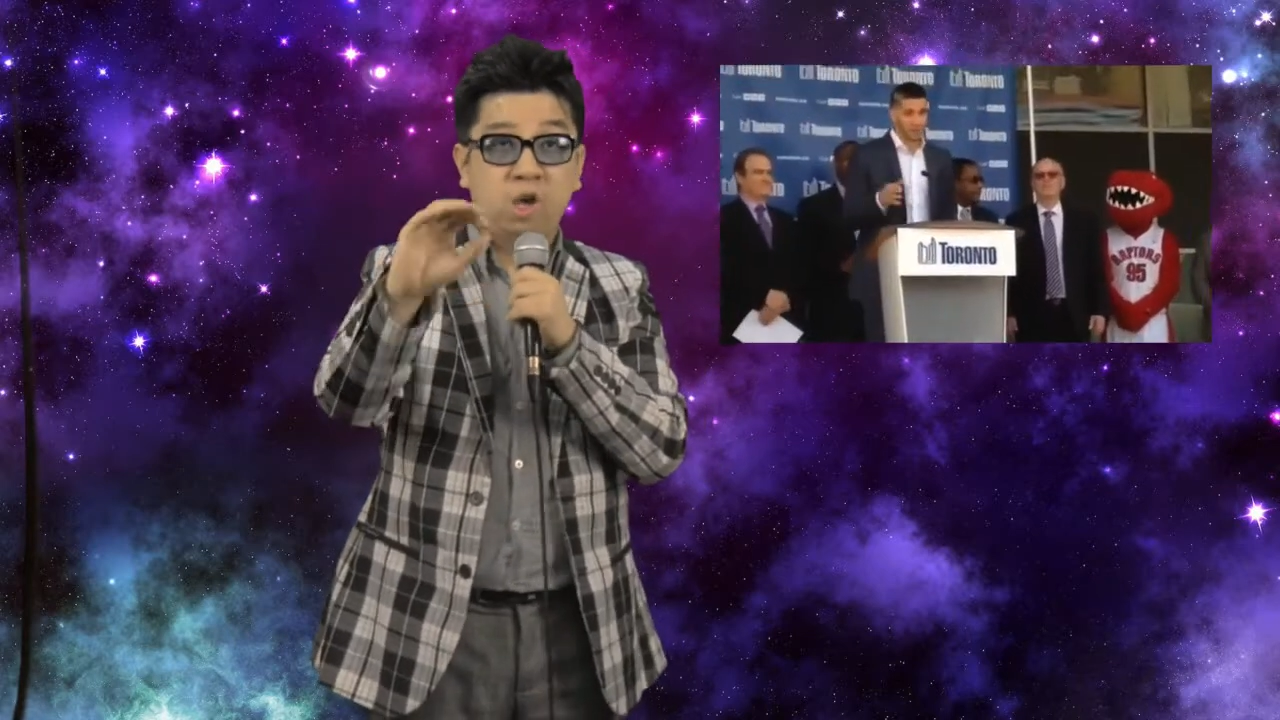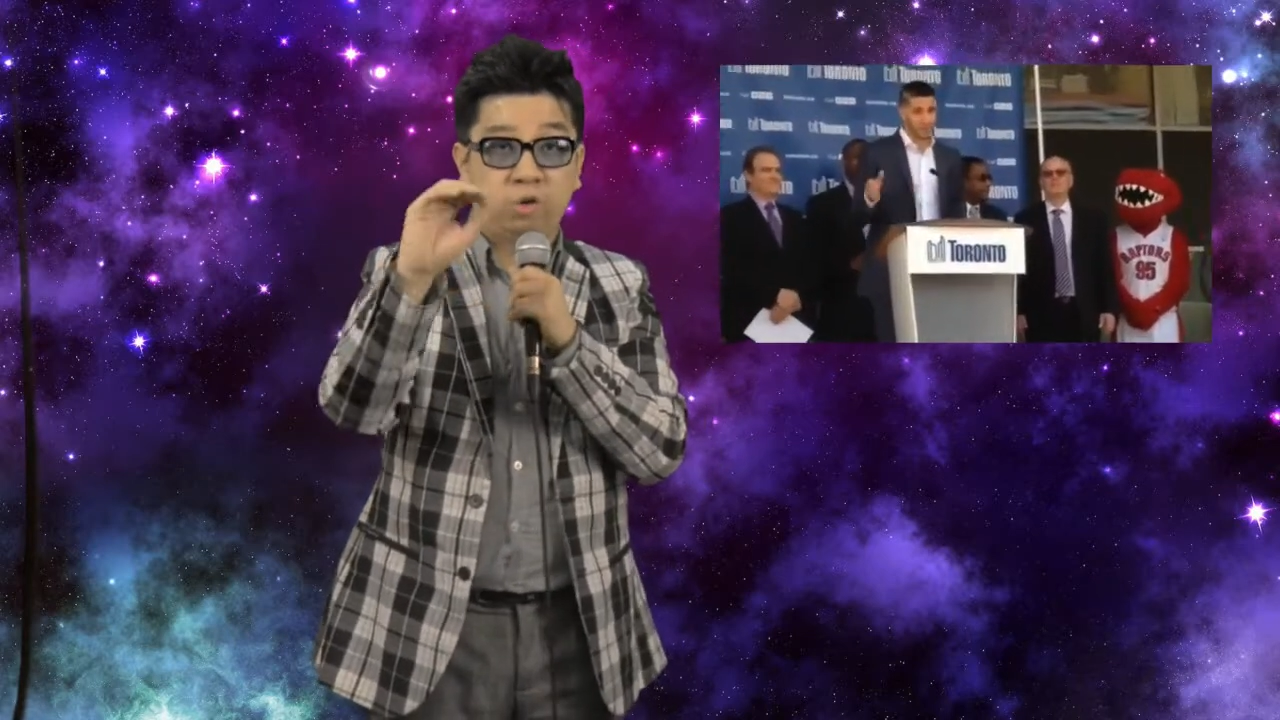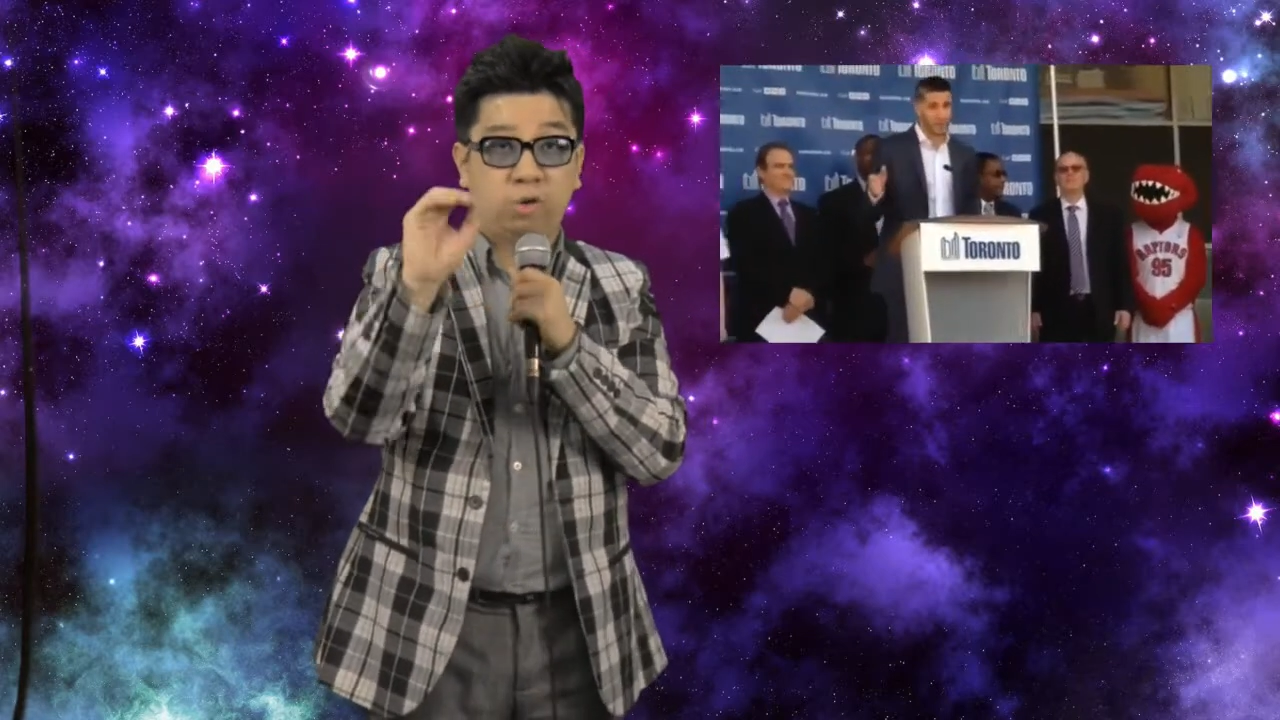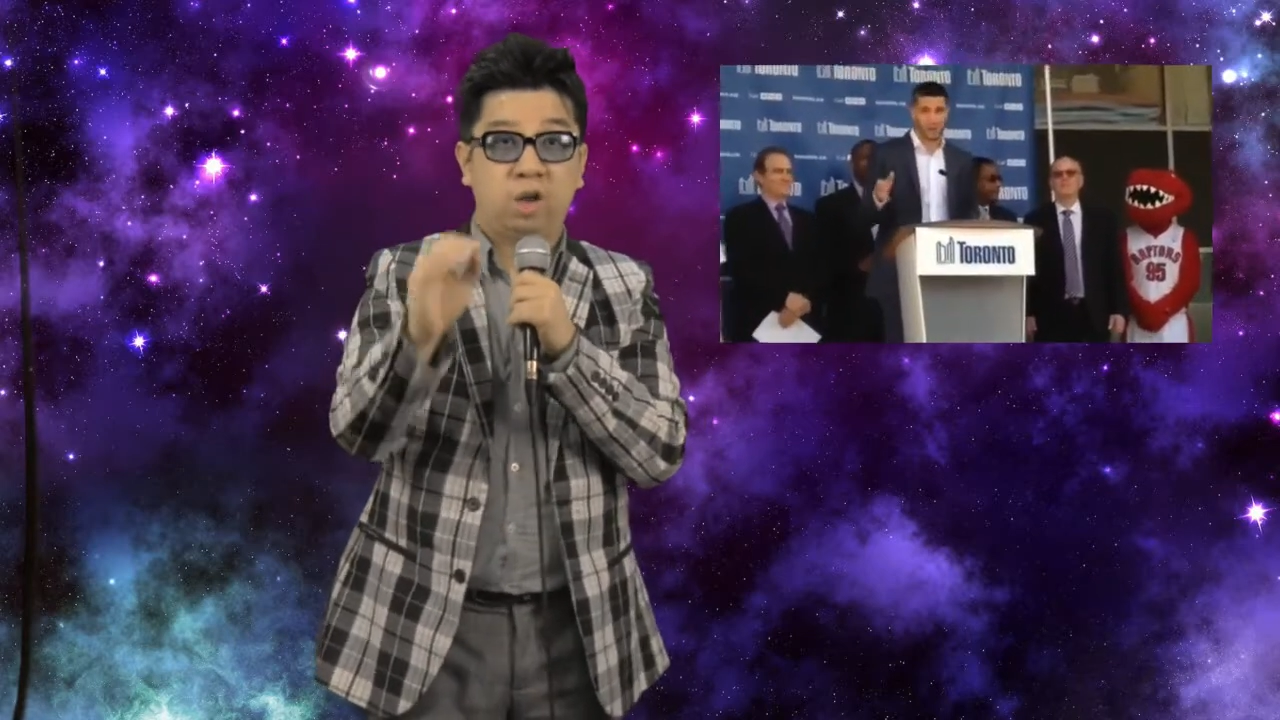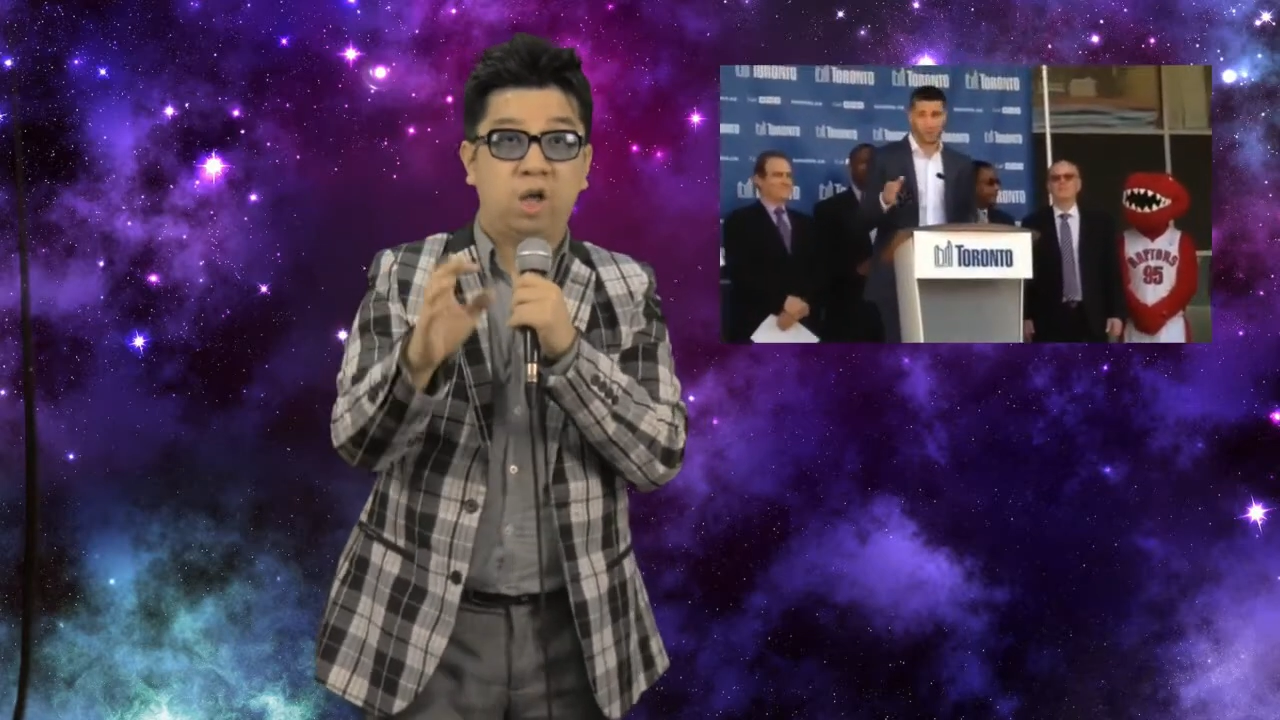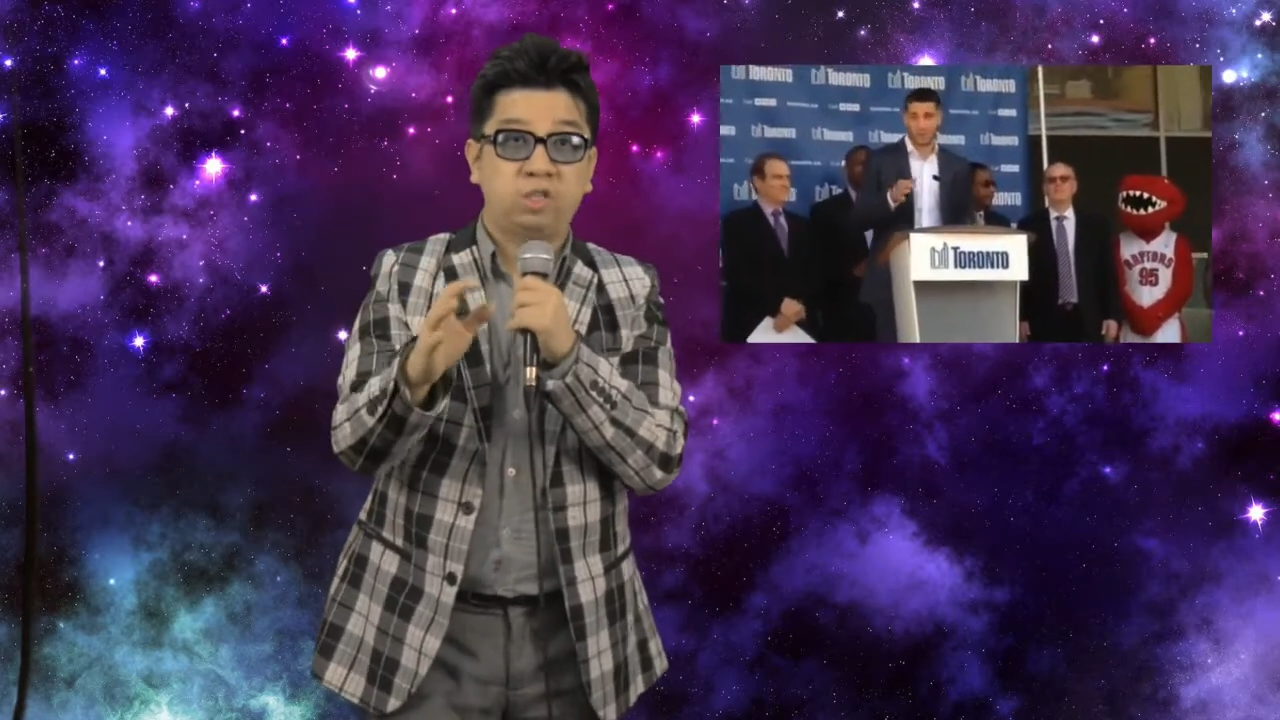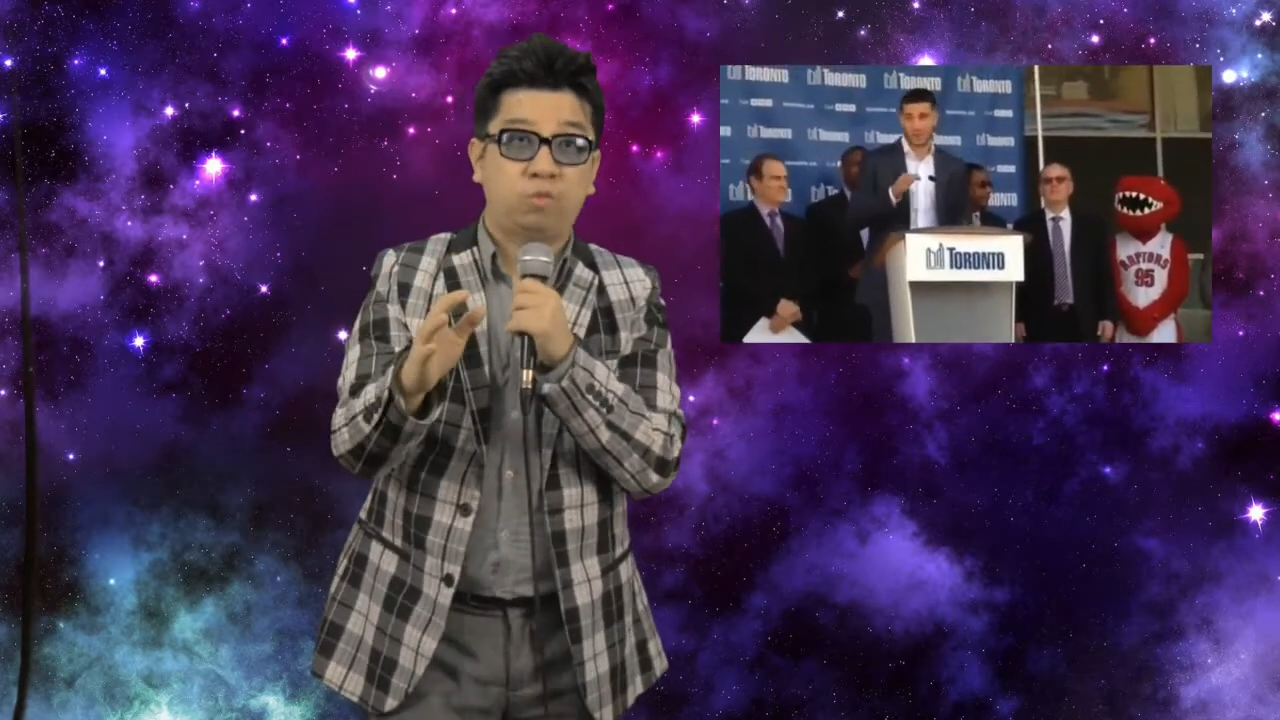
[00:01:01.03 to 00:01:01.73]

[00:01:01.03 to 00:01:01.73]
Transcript: there were lots of